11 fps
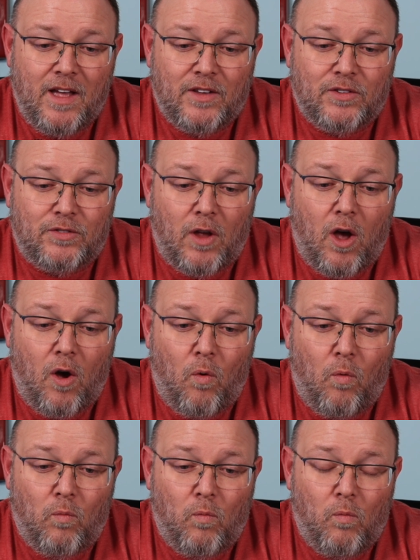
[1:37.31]

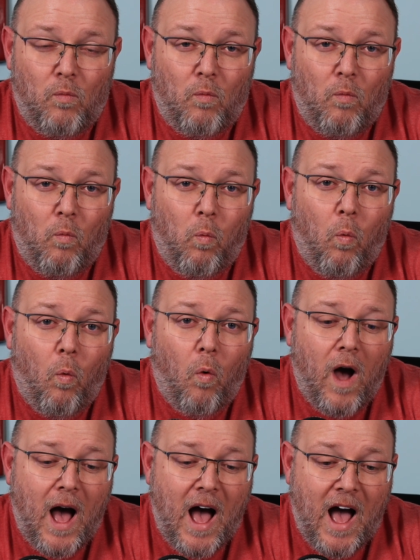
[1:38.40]
So
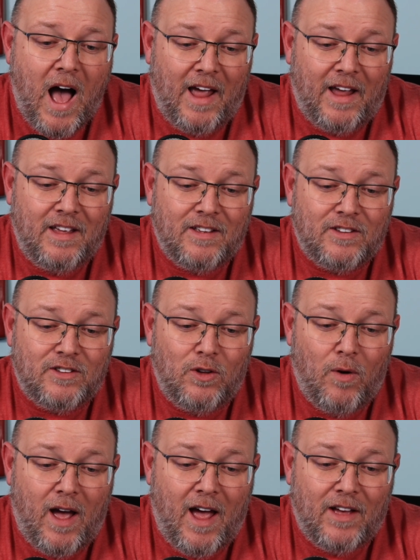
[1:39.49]
why, you
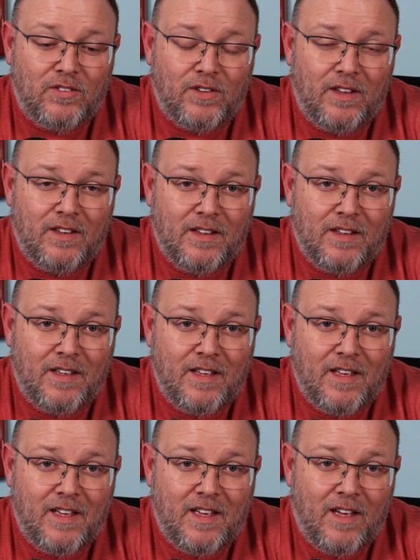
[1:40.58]
ask,
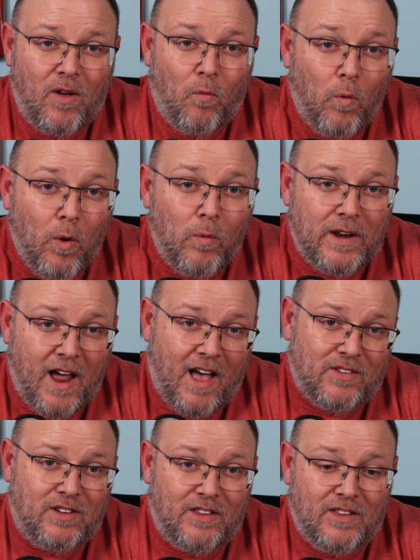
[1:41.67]
will we not
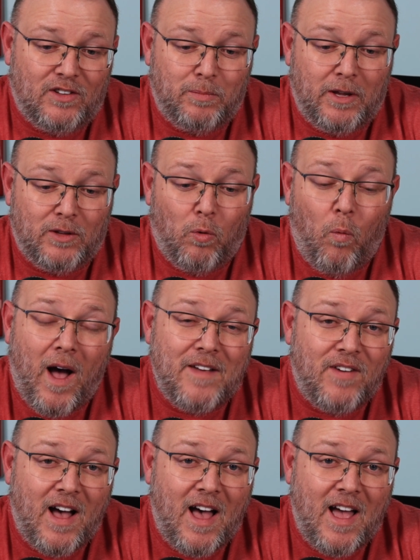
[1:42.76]
see these speeds? Well, Wi
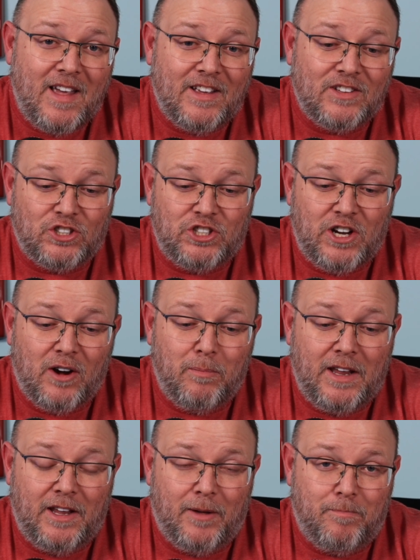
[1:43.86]
Fi is a shared
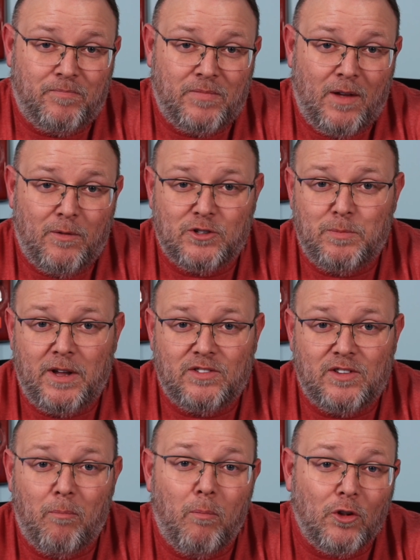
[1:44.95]
medium, which means
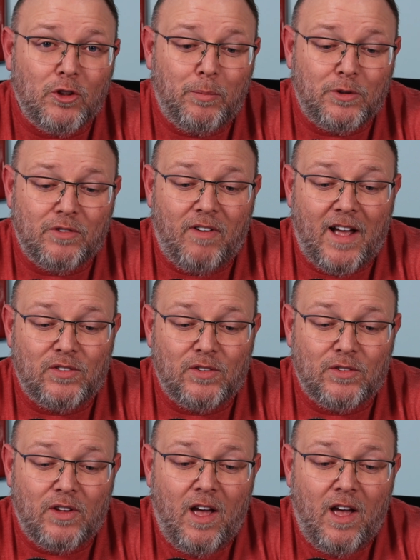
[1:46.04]
that multiple
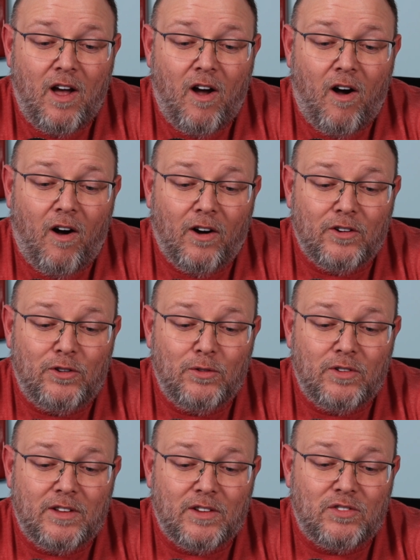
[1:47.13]
devices are
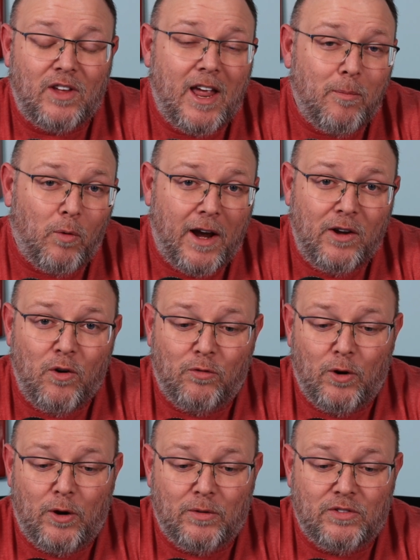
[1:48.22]
using the same radio
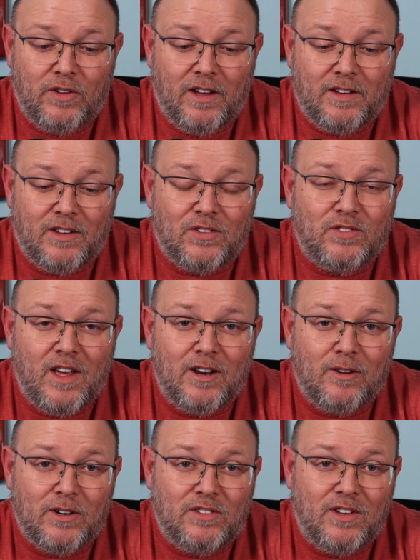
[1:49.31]
frequency to send
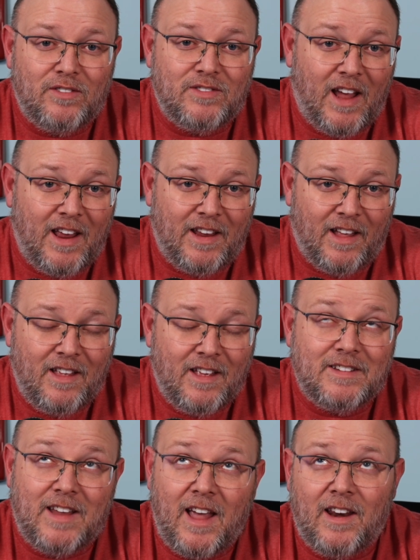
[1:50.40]
and receive data,
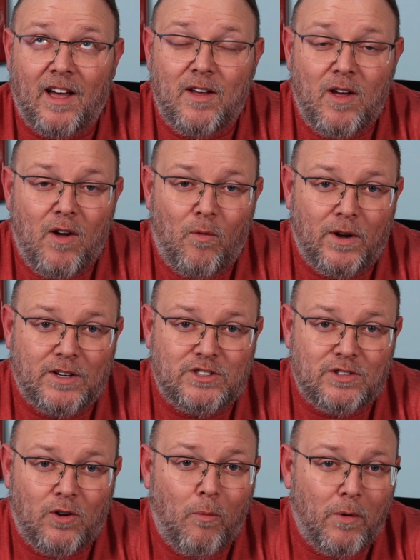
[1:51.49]
data which
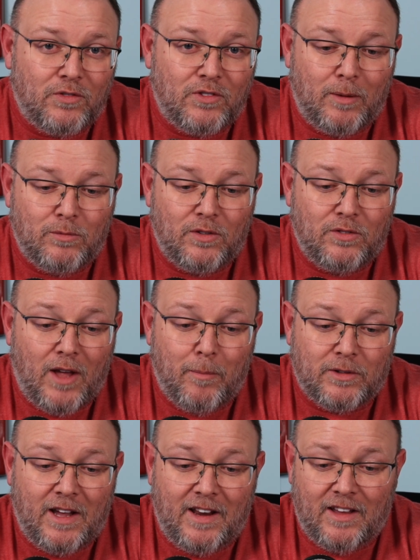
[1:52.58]
almost seems
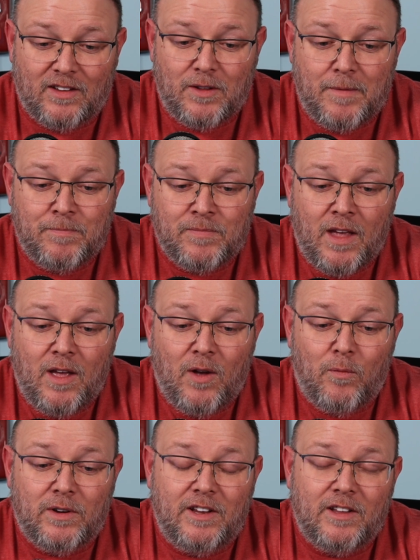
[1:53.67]
simultaneous.
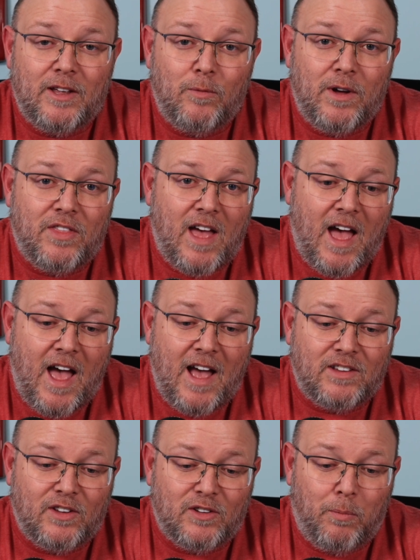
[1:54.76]
When dealing with
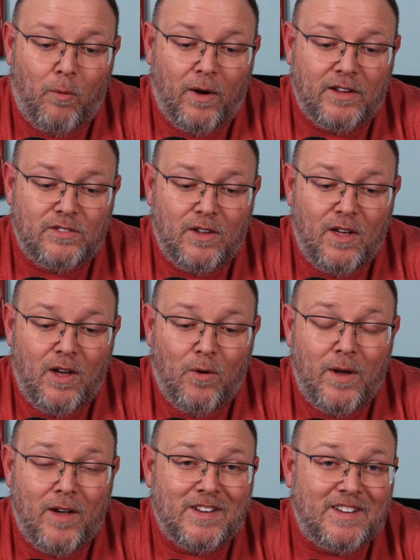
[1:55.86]
access points,
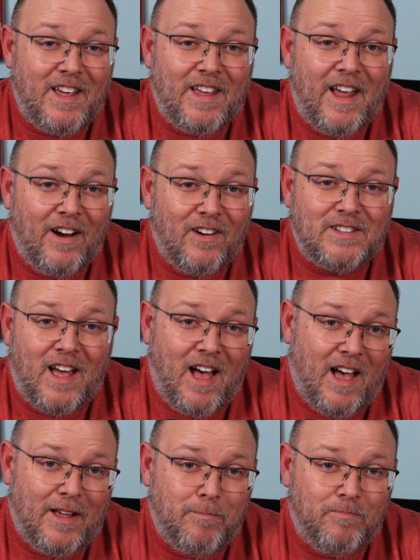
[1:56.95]
we have to take
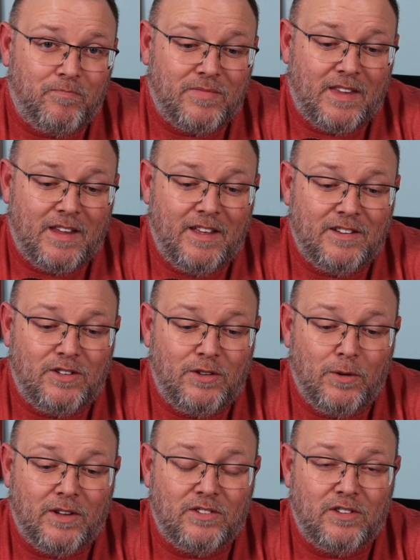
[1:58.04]
airtime
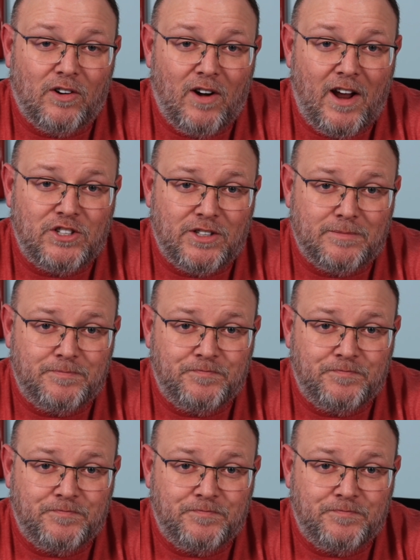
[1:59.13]
into consideration.